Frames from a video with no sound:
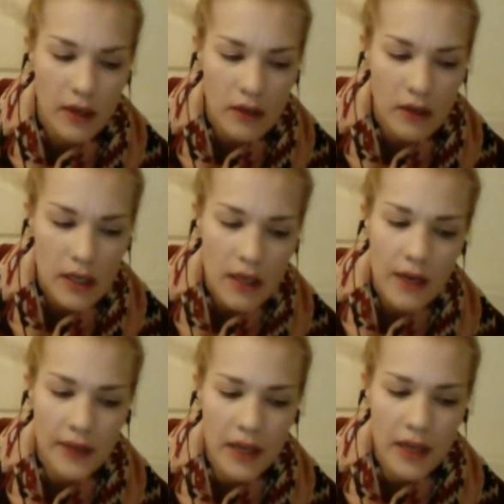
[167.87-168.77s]
there,
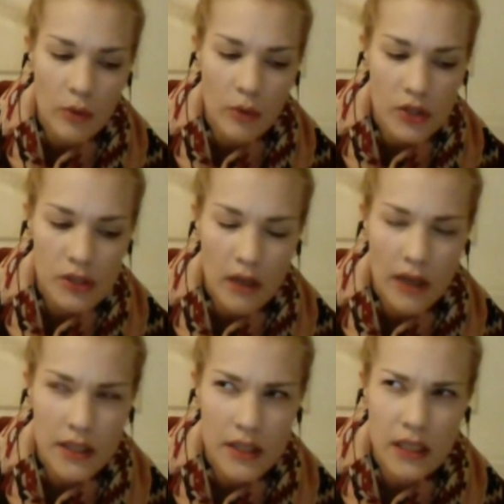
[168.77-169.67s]
and then I was
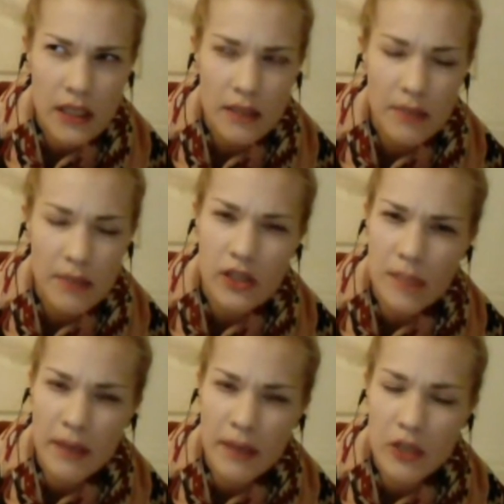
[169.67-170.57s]
19 because I
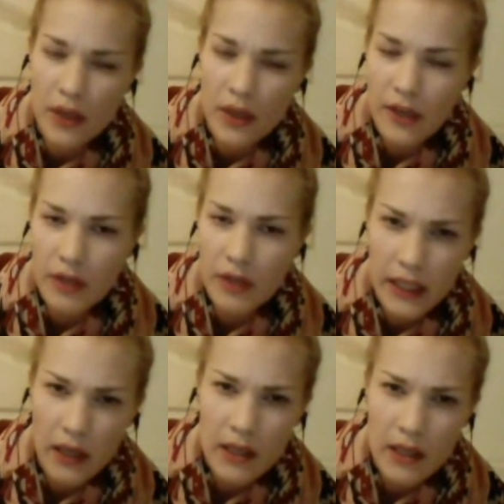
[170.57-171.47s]
spent 1 year in
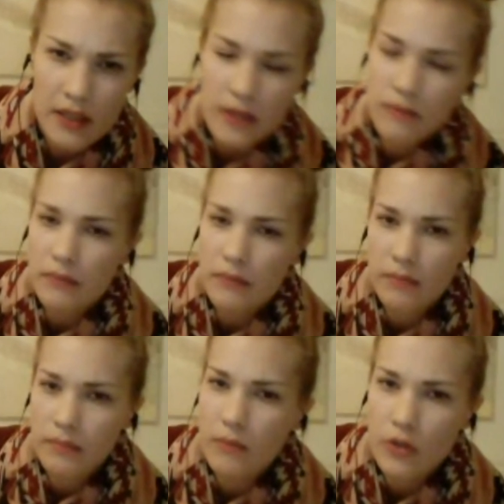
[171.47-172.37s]
England
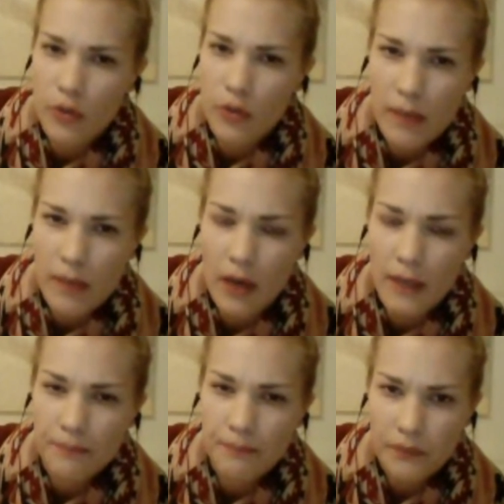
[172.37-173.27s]
during
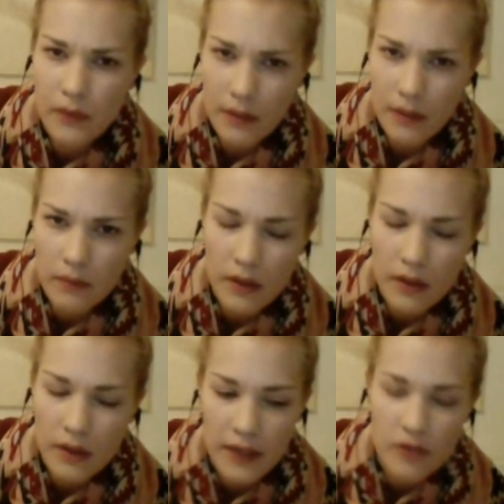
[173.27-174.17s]

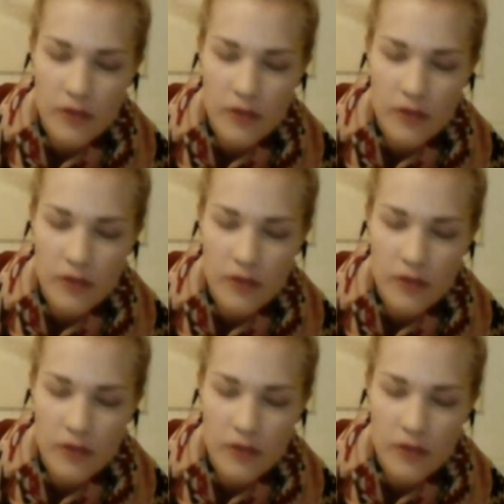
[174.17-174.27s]
that